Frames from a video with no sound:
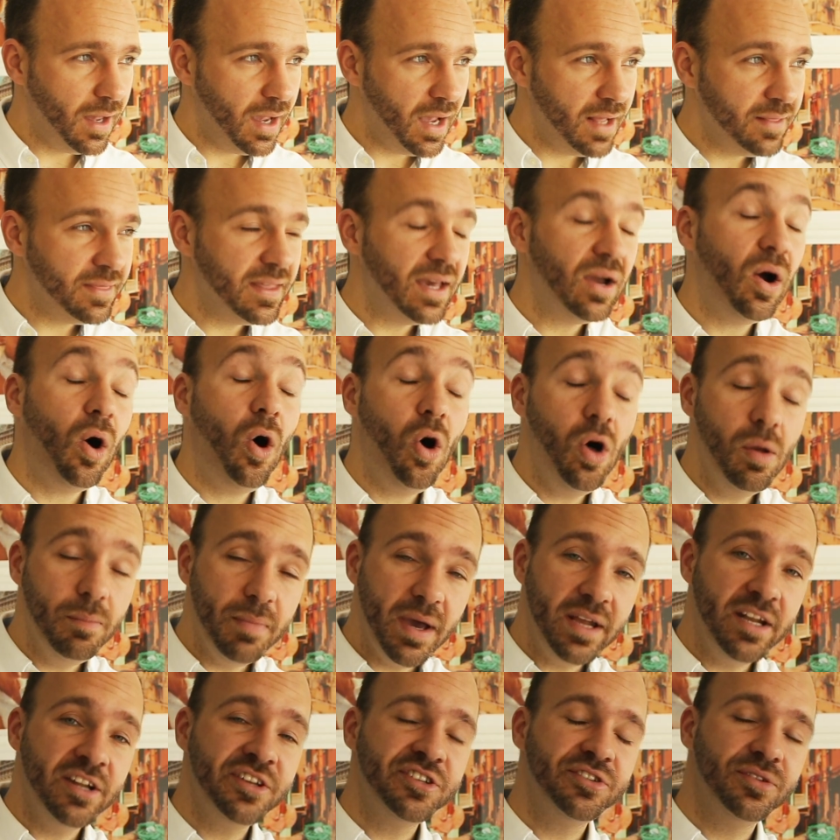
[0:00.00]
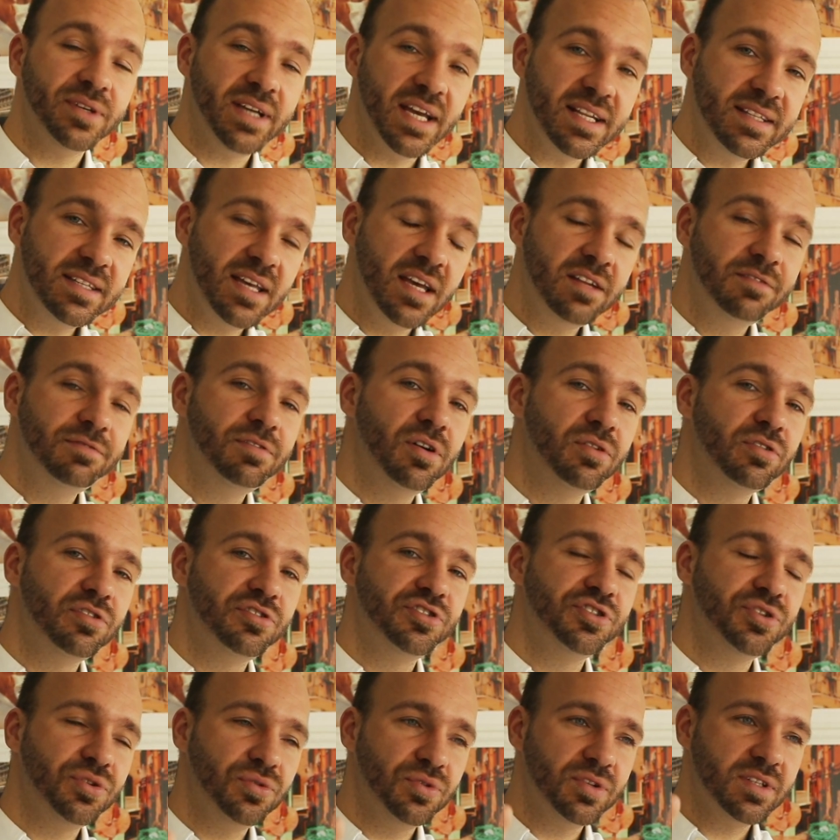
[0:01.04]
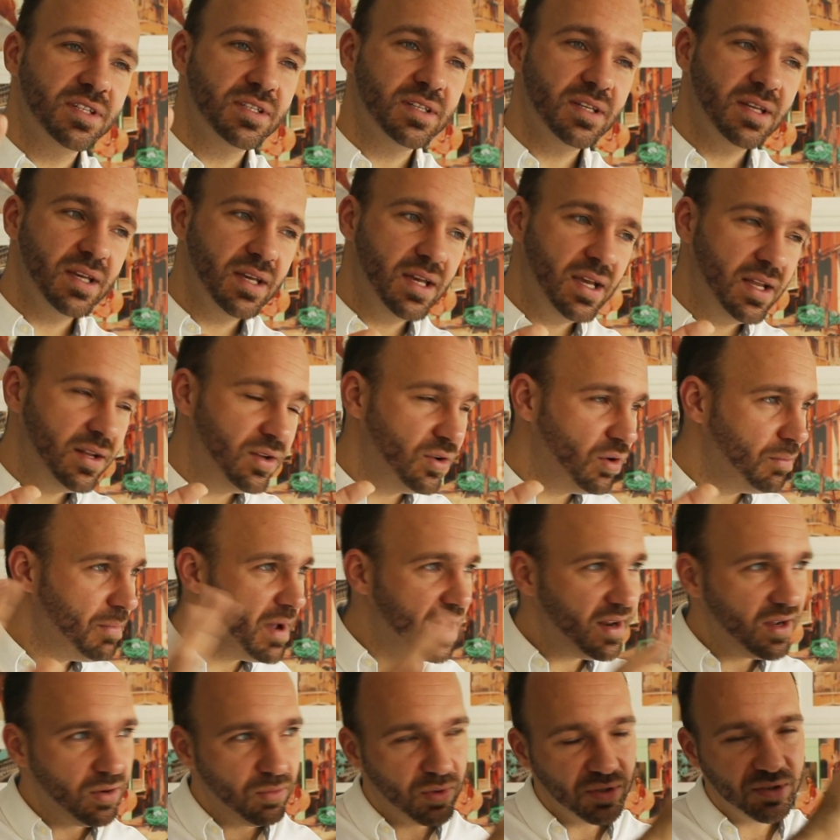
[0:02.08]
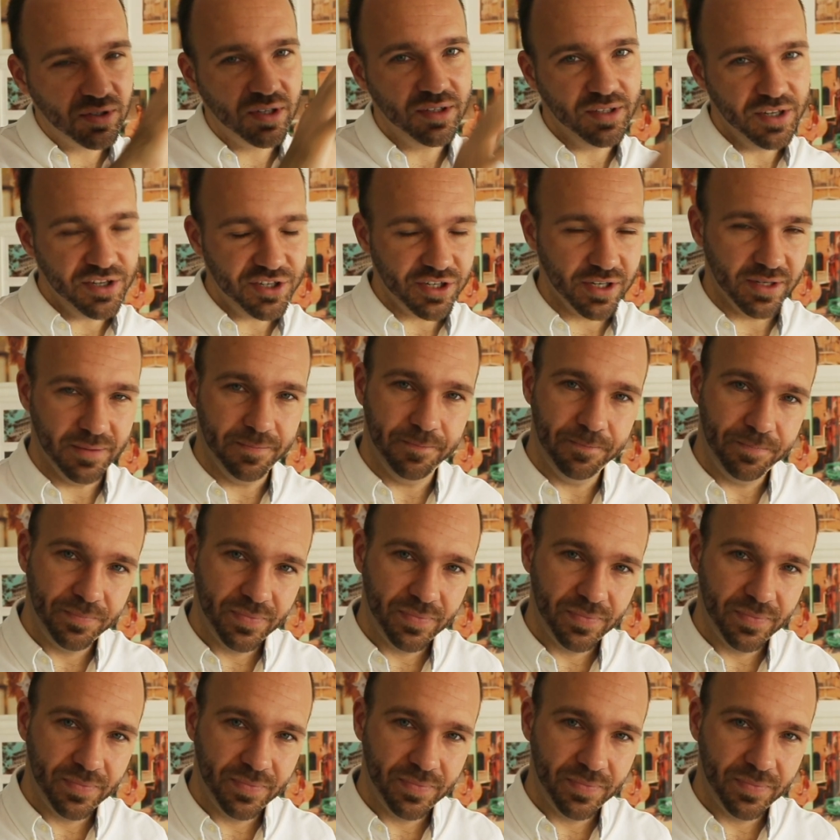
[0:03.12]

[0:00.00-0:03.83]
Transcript: and they all managed to get 10 photo shoots in no matter what condition.